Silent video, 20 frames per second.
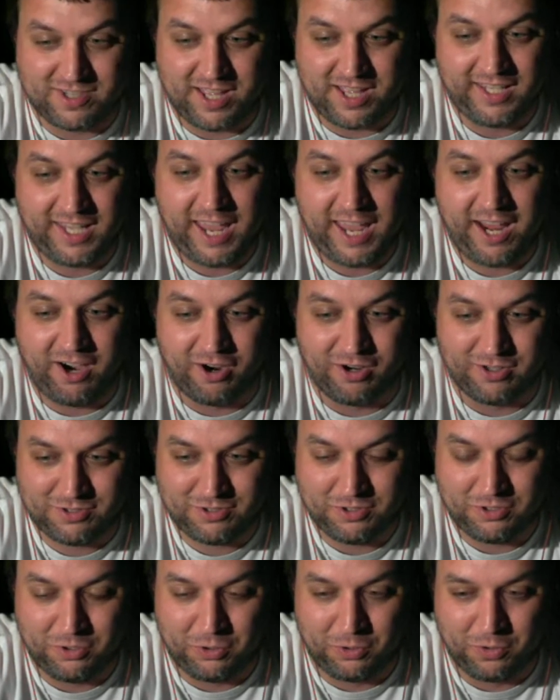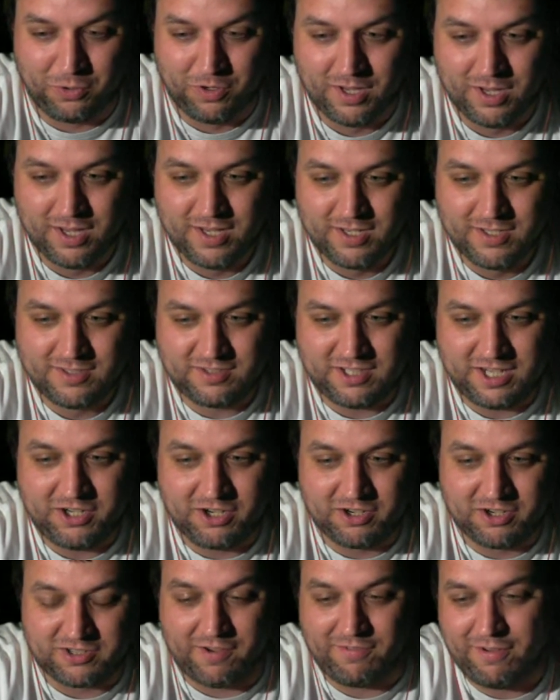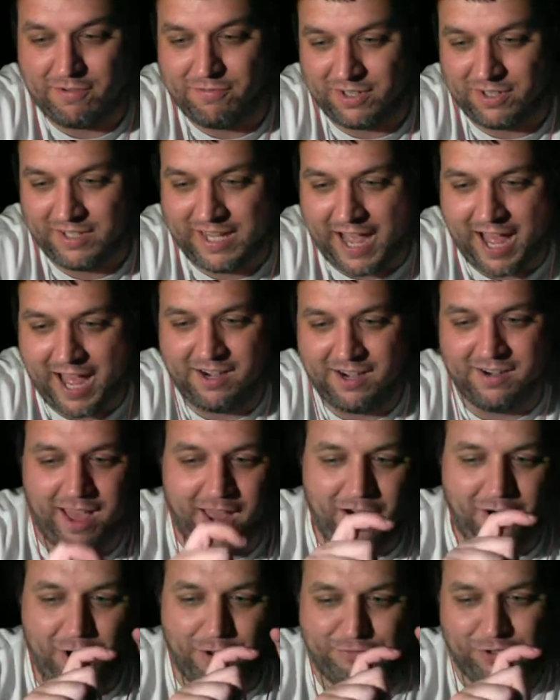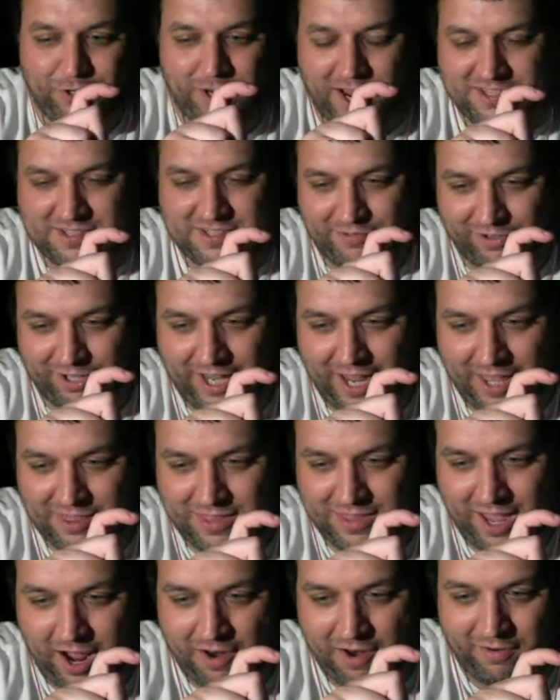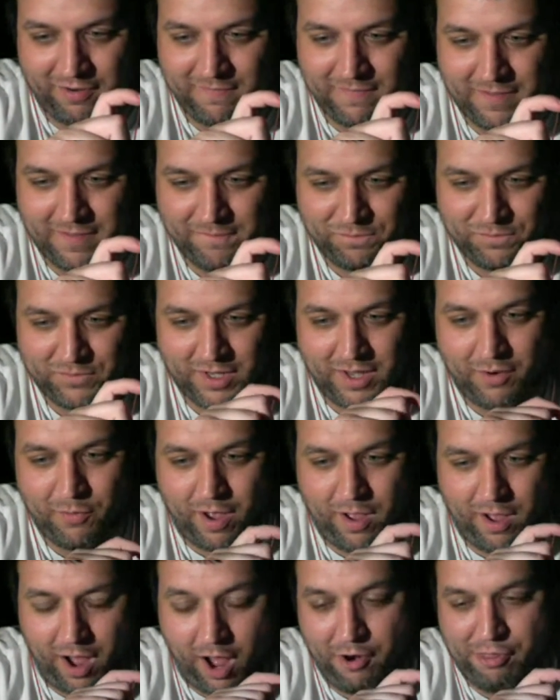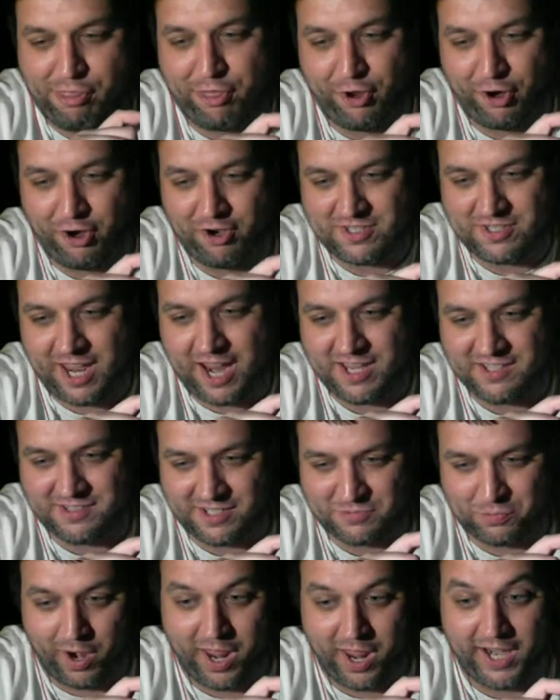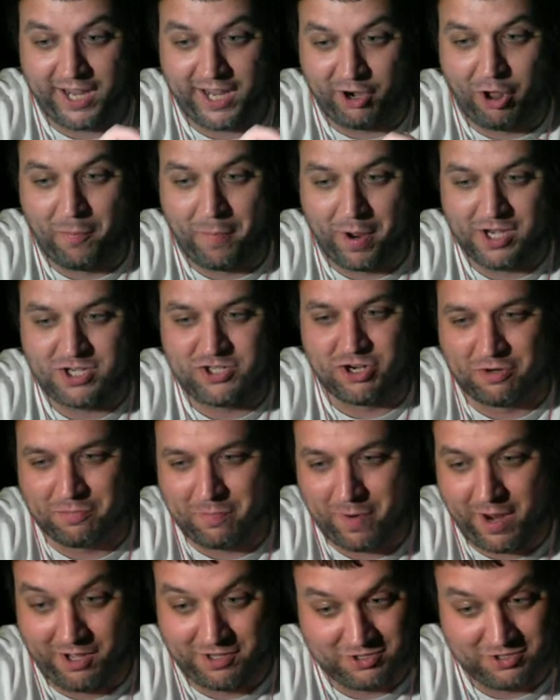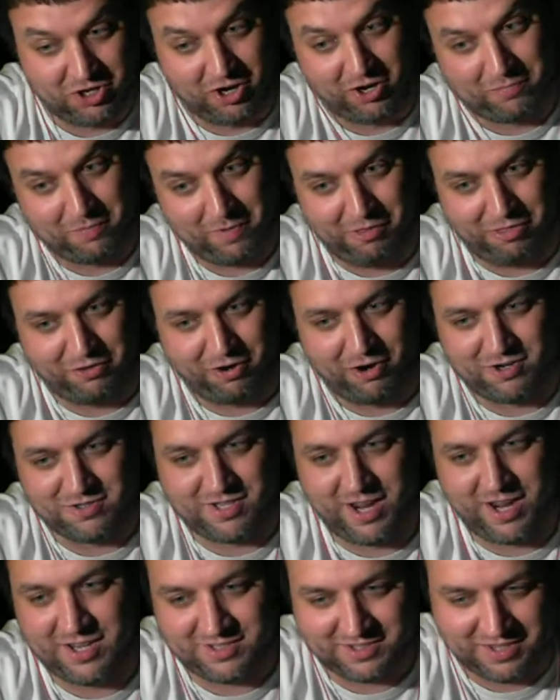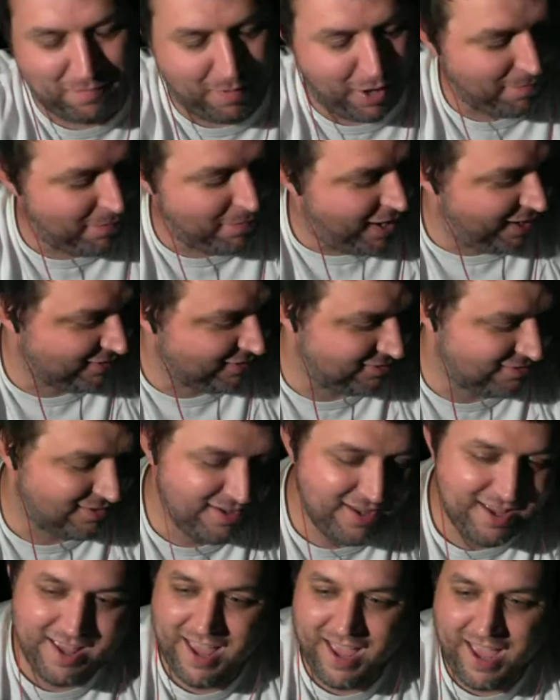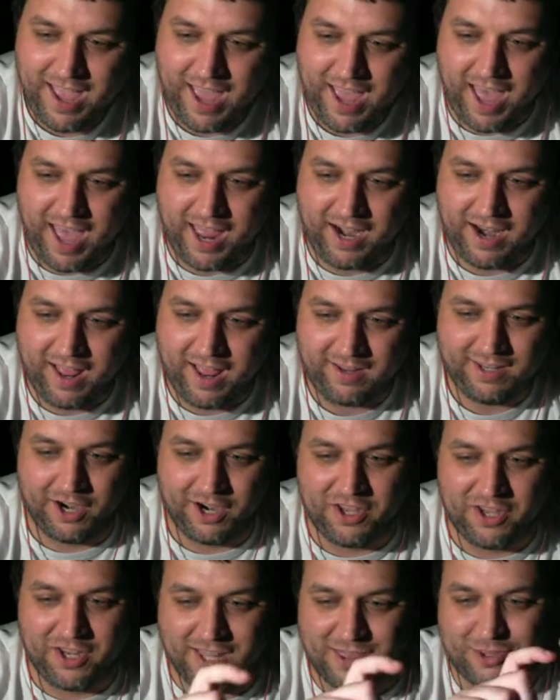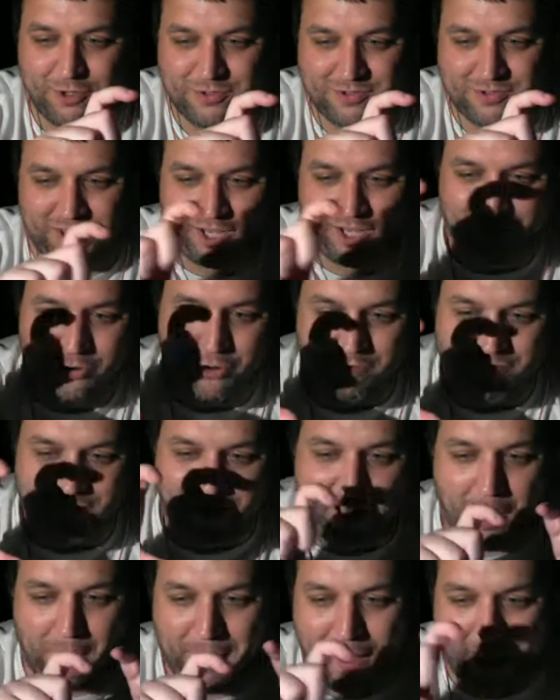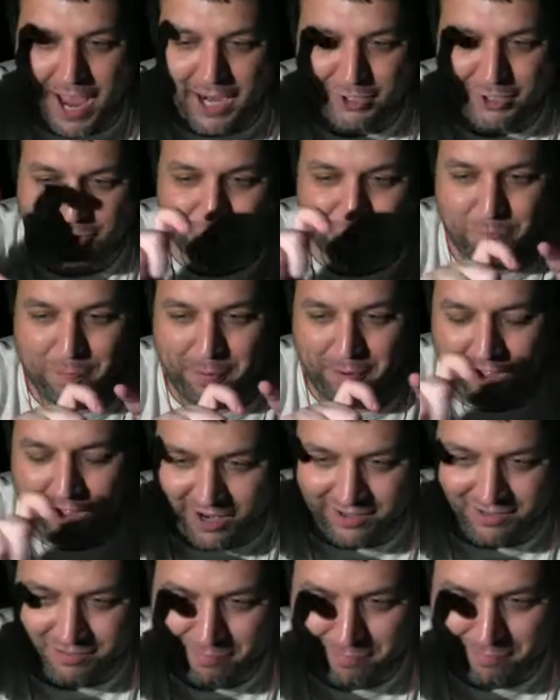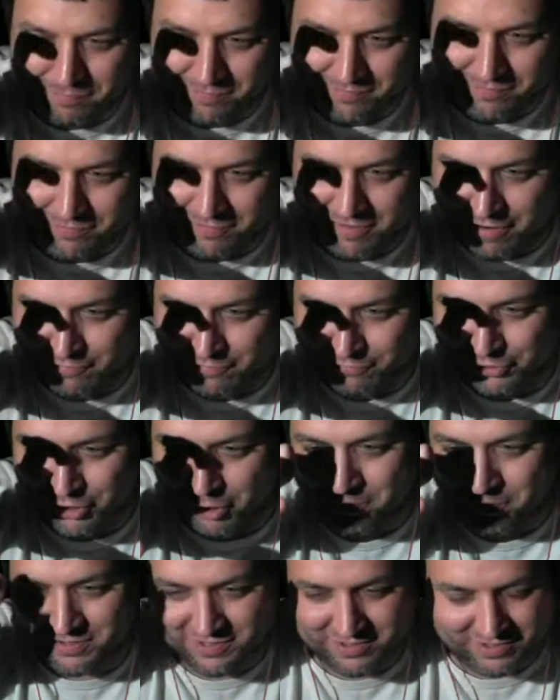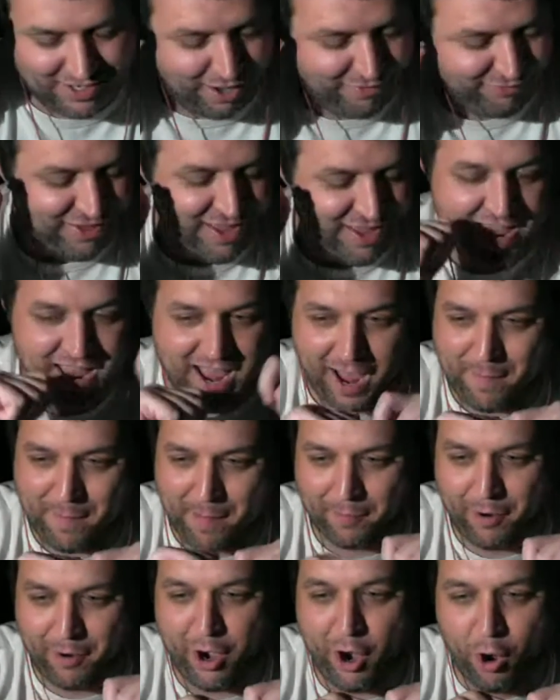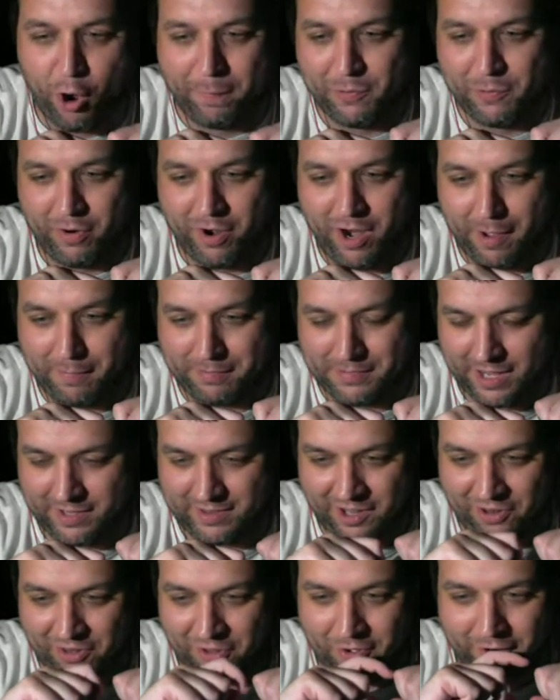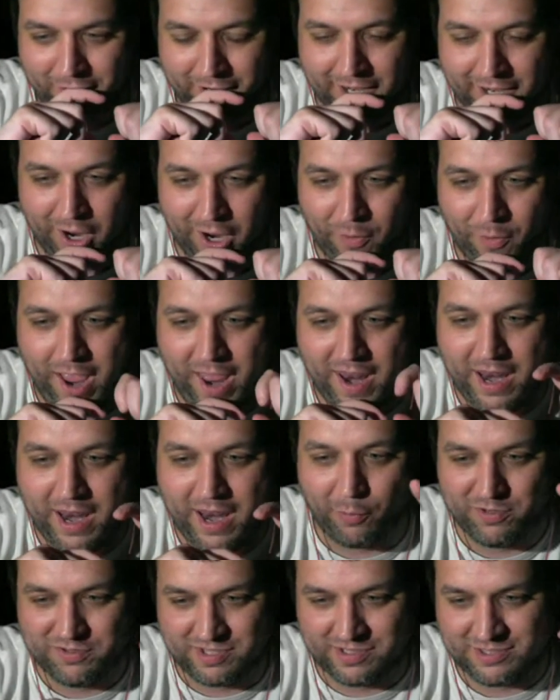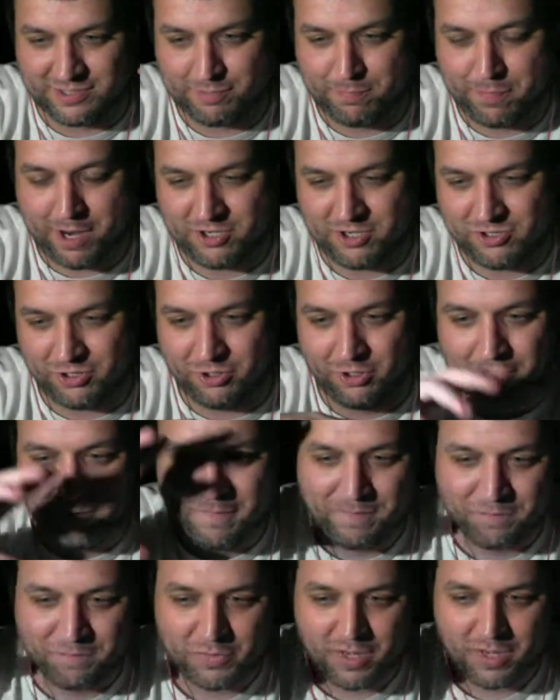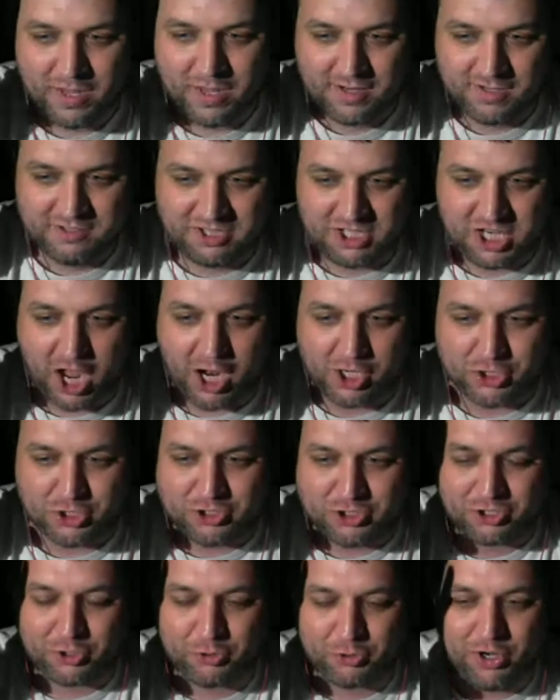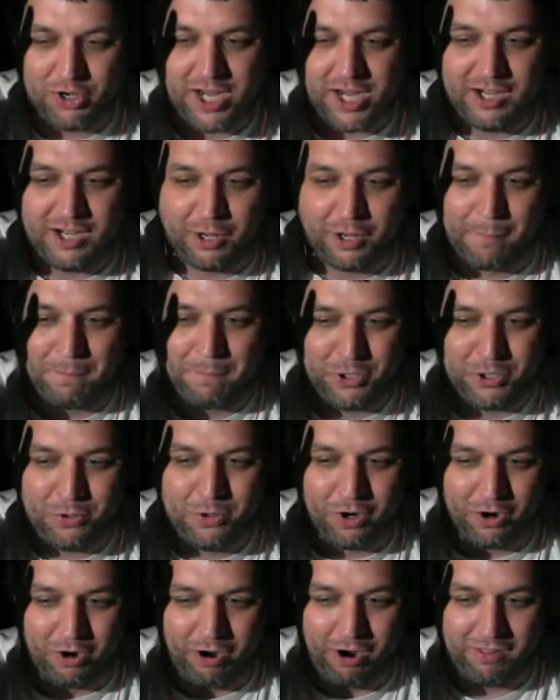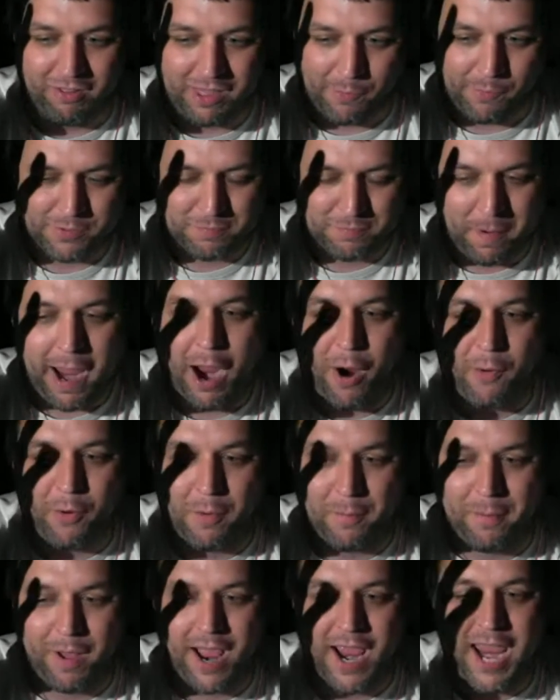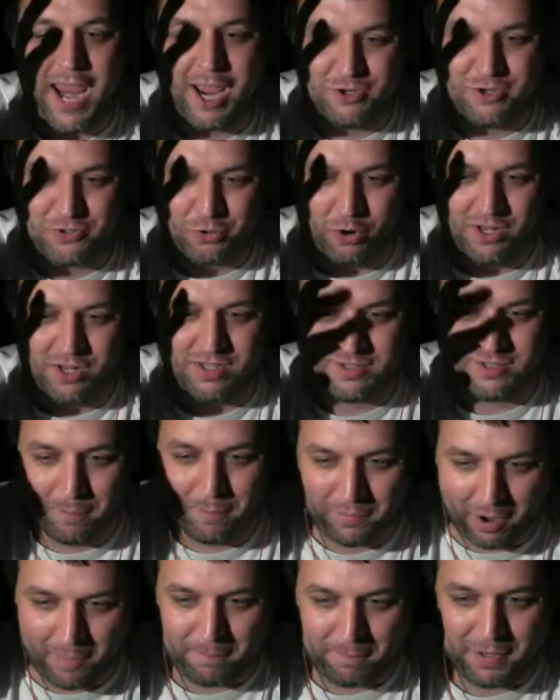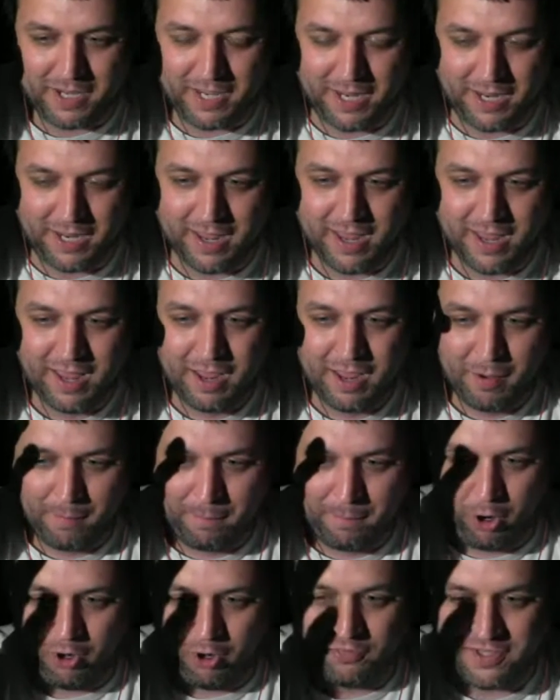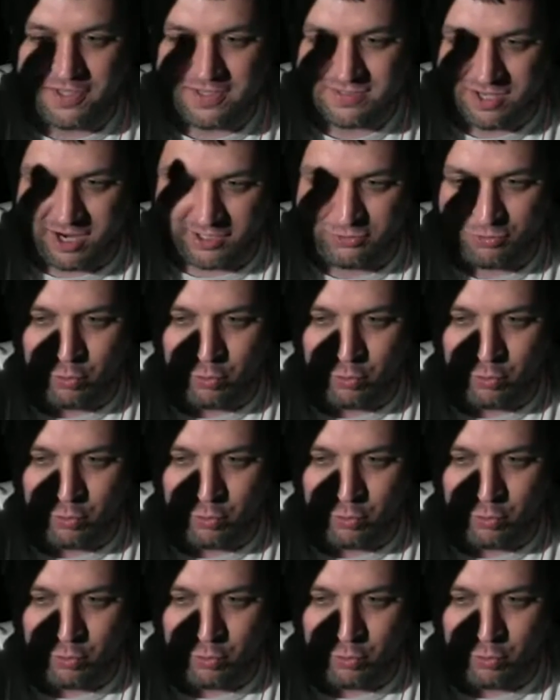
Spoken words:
that cater to seniors. I've even gotten, I don't know if you guys ever get on on Thursdays, that's when I get all my junk mail Thursdays in the mailbox. And, you get those, like, Valpak coupon envelopes and stuff. I remember I opened one up not that long ago, and there was a special touch-screen computer that was powered by Android. Some company bought these, like,